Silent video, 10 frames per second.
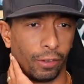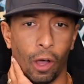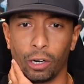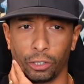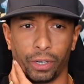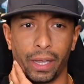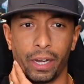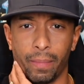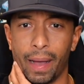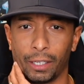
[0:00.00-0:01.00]
long
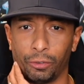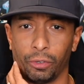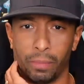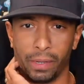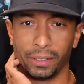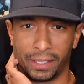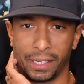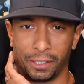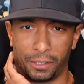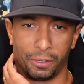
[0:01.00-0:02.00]
training module built
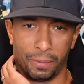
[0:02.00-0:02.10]
into